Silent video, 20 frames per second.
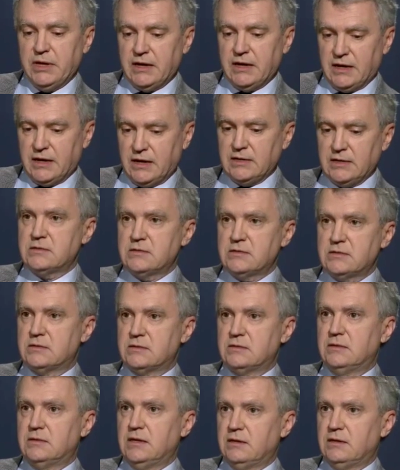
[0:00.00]

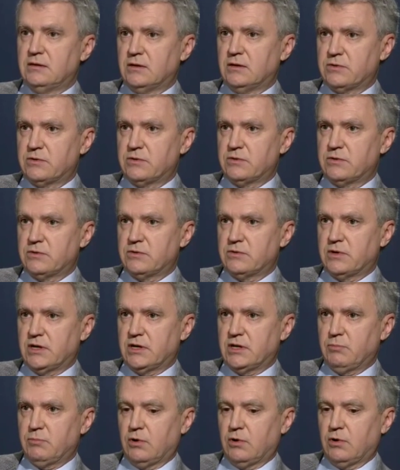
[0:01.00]
because they thought he was
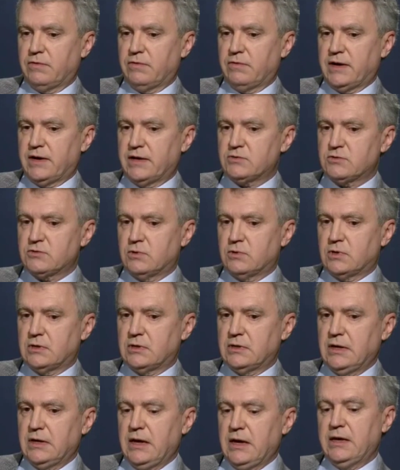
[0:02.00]
trying to pull a fast
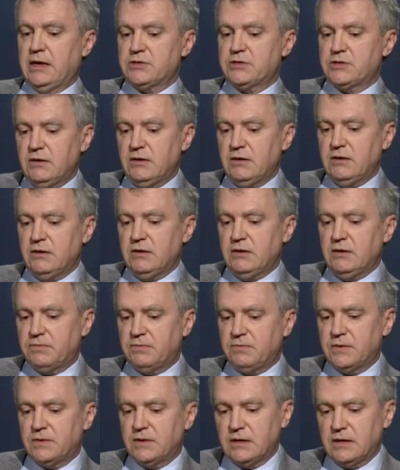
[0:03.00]
one. So
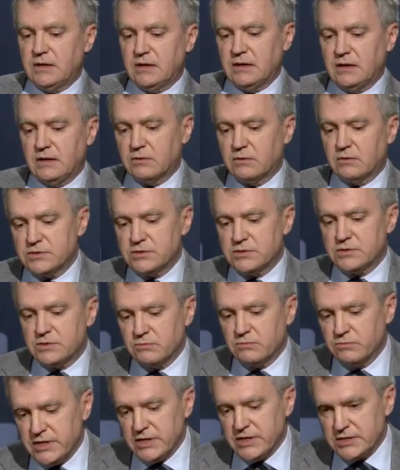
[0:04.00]
if there
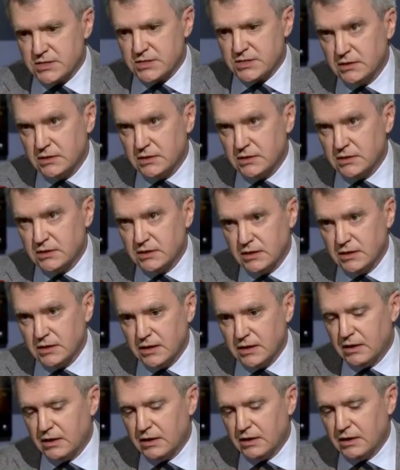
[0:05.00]
is a risk
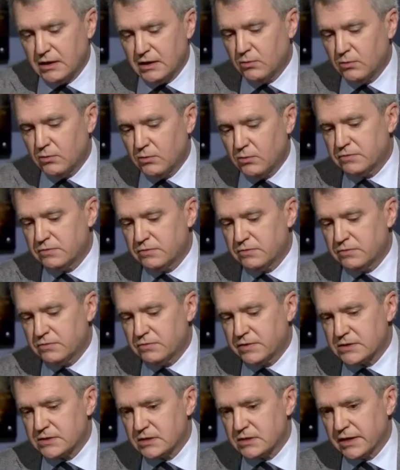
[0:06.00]

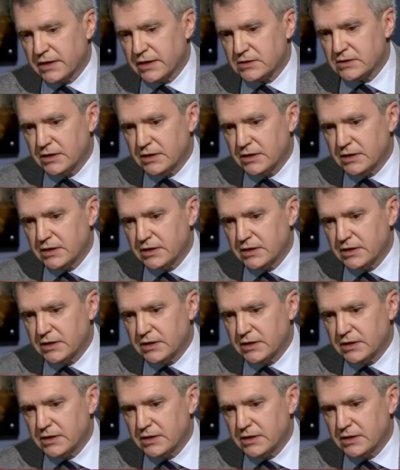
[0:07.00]
without fixed